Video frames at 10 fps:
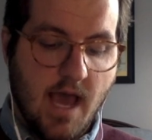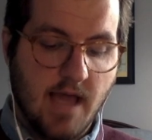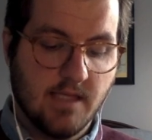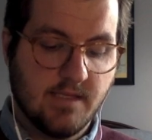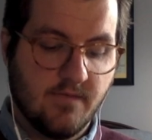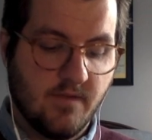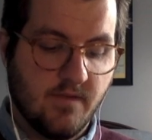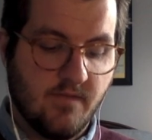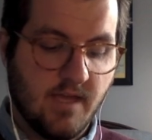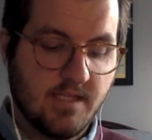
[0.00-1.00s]
I listen for
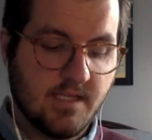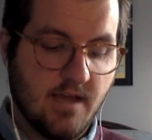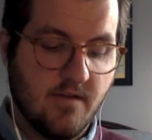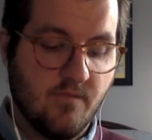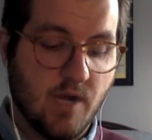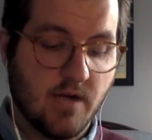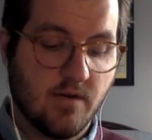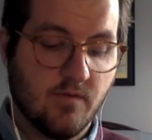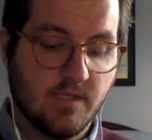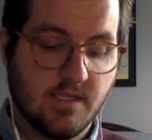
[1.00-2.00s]
the faint sound of
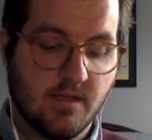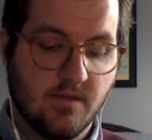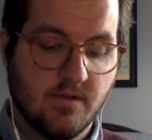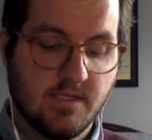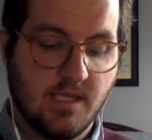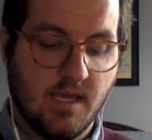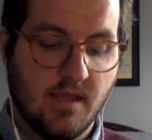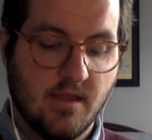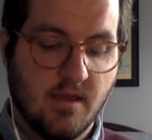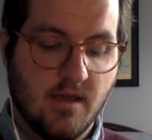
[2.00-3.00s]
Parker whistling through his
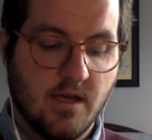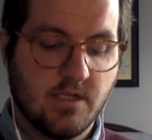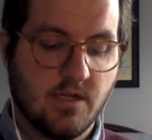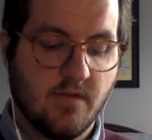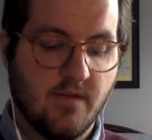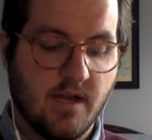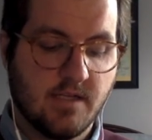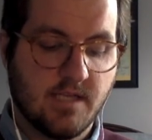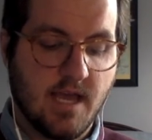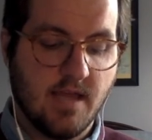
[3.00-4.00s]
teeth, a surefire
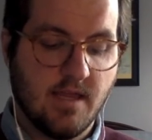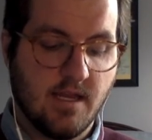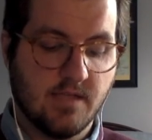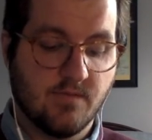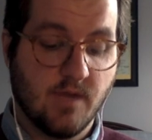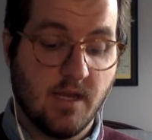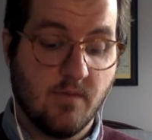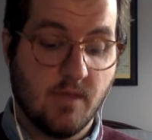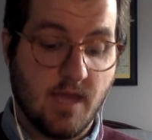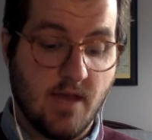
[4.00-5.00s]
sign that he's
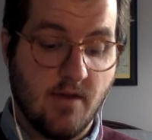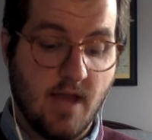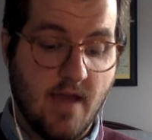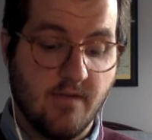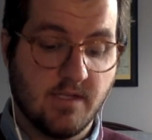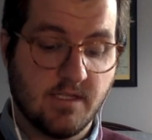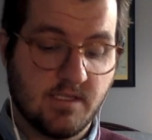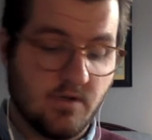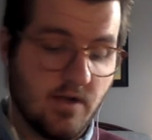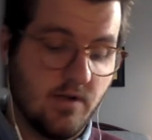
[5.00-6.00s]
reading without having to
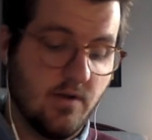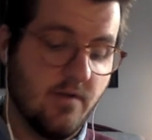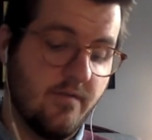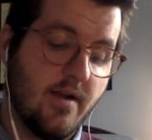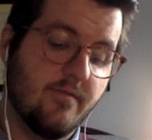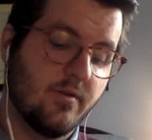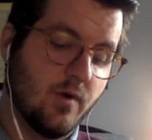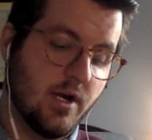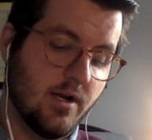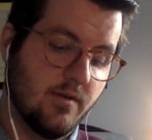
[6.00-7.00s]
struggle over every
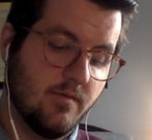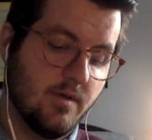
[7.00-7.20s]
word.